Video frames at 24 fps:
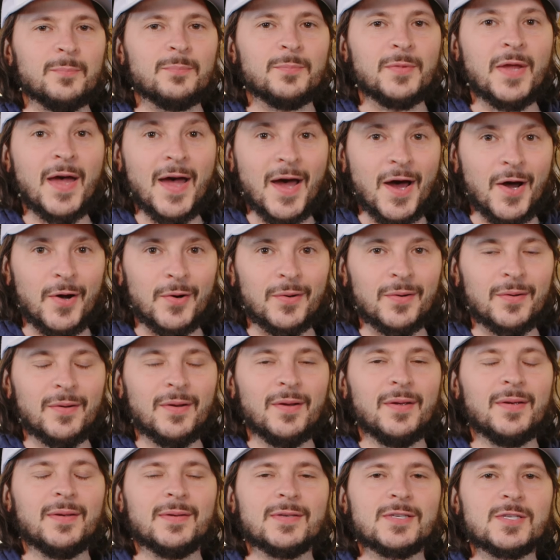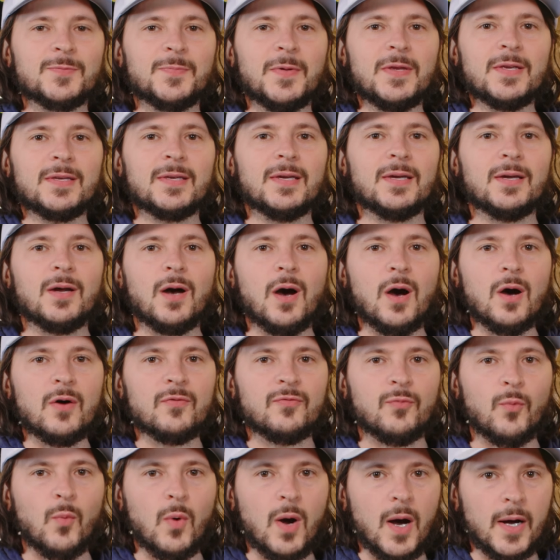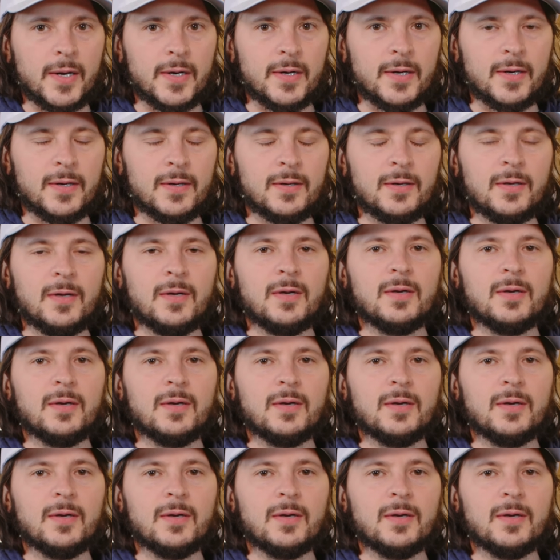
Now, speaking of water,